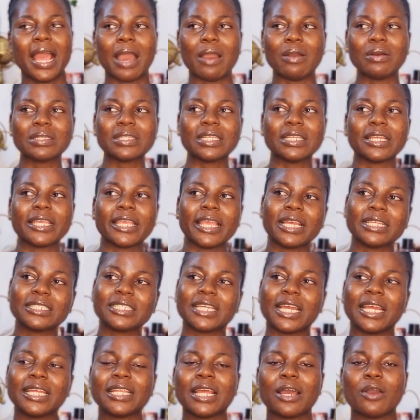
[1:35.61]
I want a girl
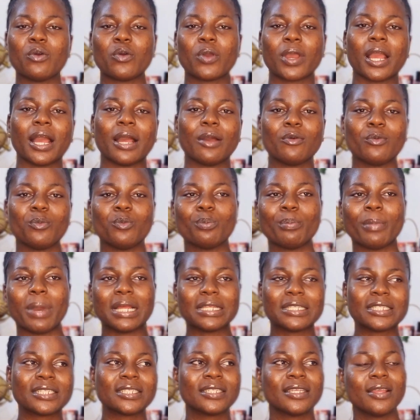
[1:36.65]
child that can
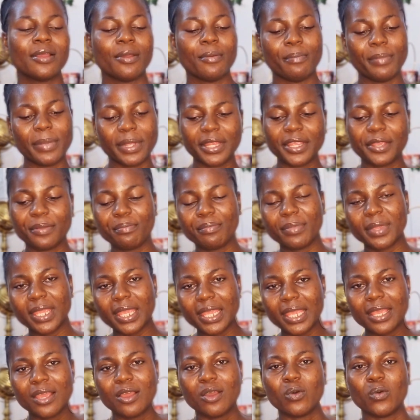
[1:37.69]
match
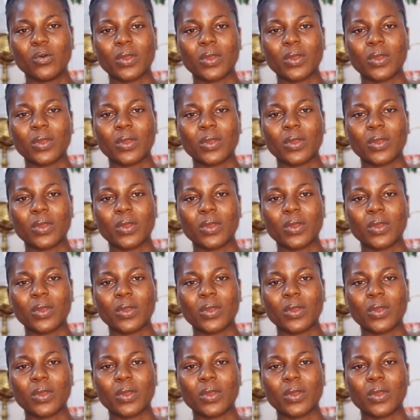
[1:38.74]
mini-me,